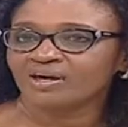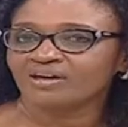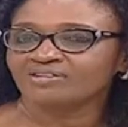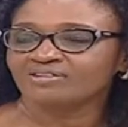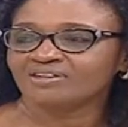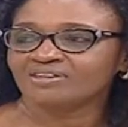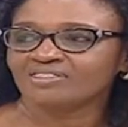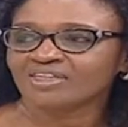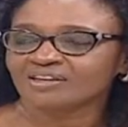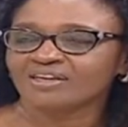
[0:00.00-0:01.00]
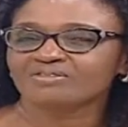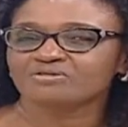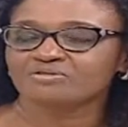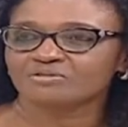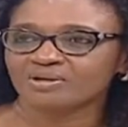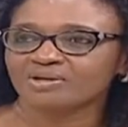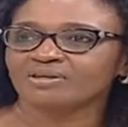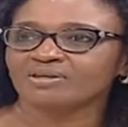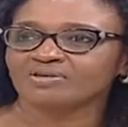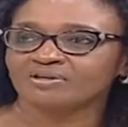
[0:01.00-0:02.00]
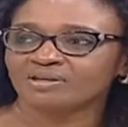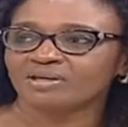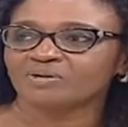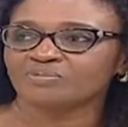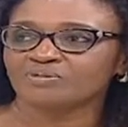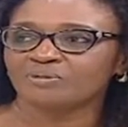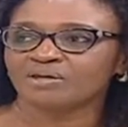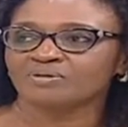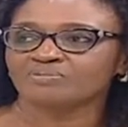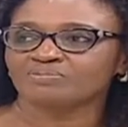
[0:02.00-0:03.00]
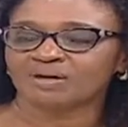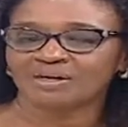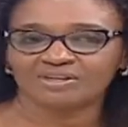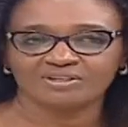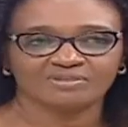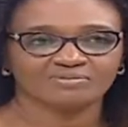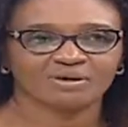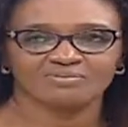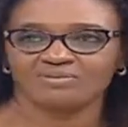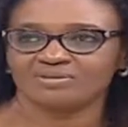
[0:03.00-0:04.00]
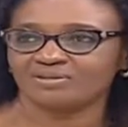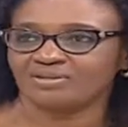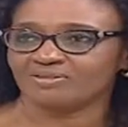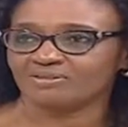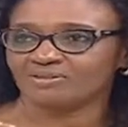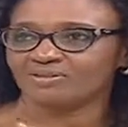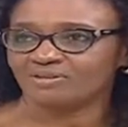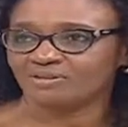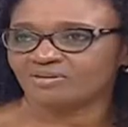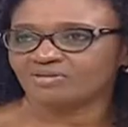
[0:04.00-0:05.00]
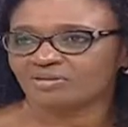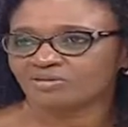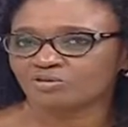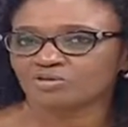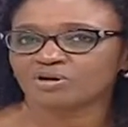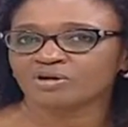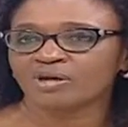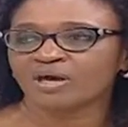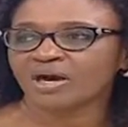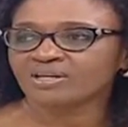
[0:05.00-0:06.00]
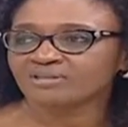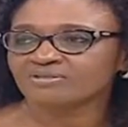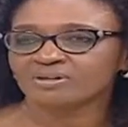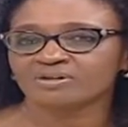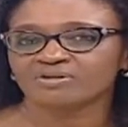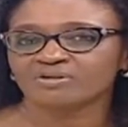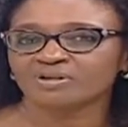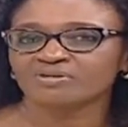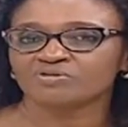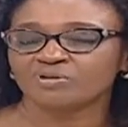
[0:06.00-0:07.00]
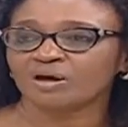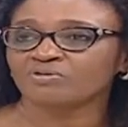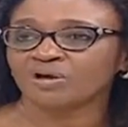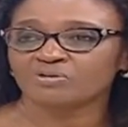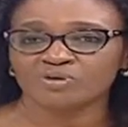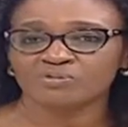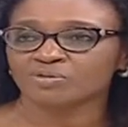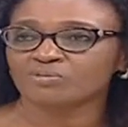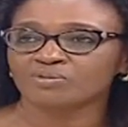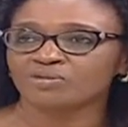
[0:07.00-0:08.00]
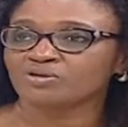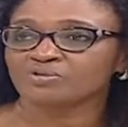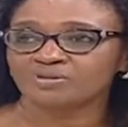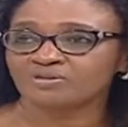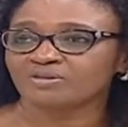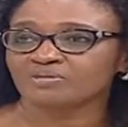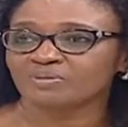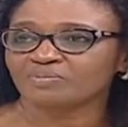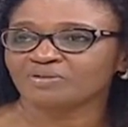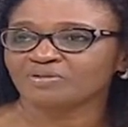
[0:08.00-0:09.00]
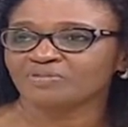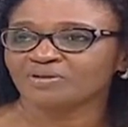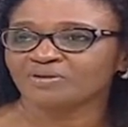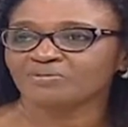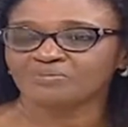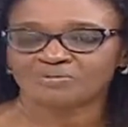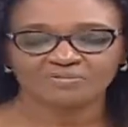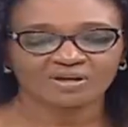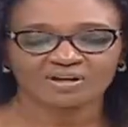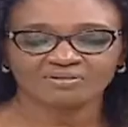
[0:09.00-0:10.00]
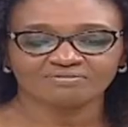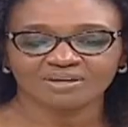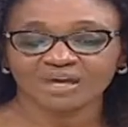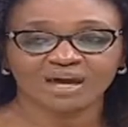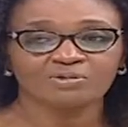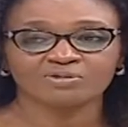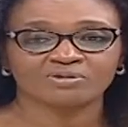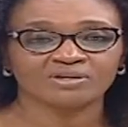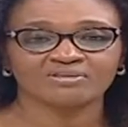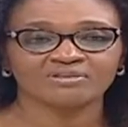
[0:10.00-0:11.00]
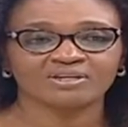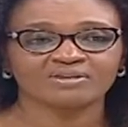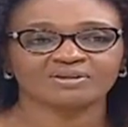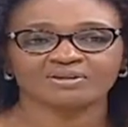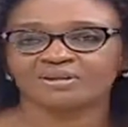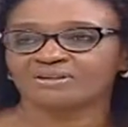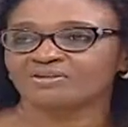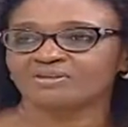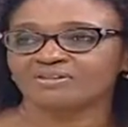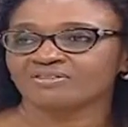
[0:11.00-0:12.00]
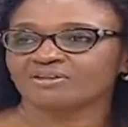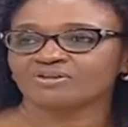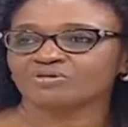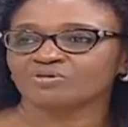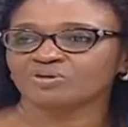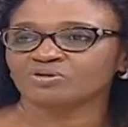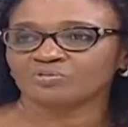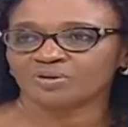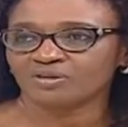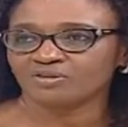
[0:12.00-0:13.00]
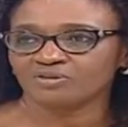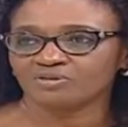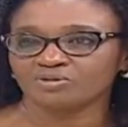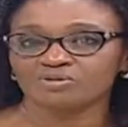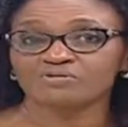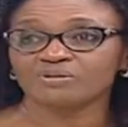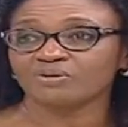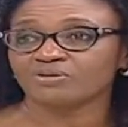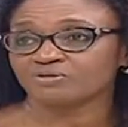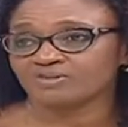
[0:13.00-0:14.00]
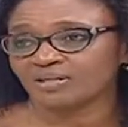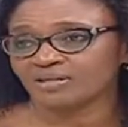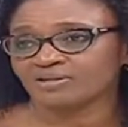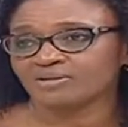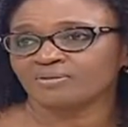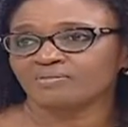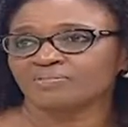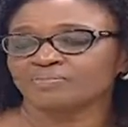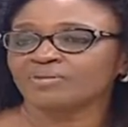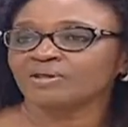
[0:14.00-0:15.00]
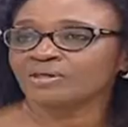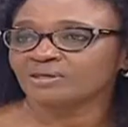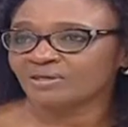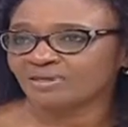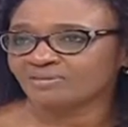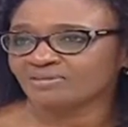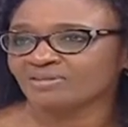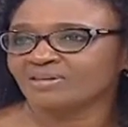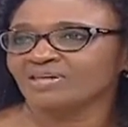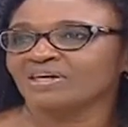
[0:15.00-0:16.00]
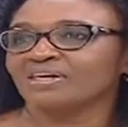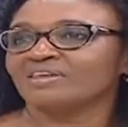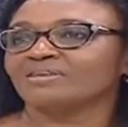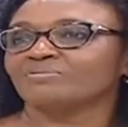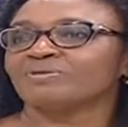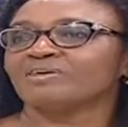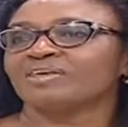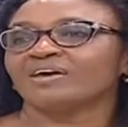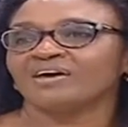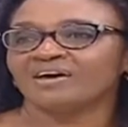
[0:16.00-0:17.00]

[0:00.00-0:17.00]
And that has really, really helped me package my business sense. You know, artists and creatives, we have one problem. We're not business people. We prefer, like I would easily create a dress and not want to price it or not even want to sell it. Because it's so, it's about the feeling of being an artist.